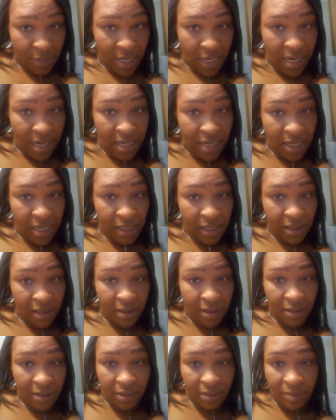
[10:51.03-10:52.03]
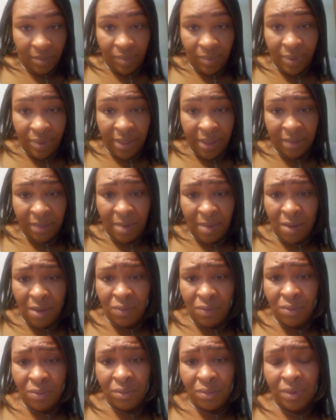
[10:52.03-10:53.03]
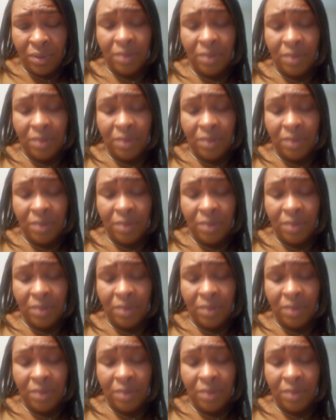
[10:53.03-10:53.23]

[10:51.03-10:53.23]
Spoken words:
I need to press my roots.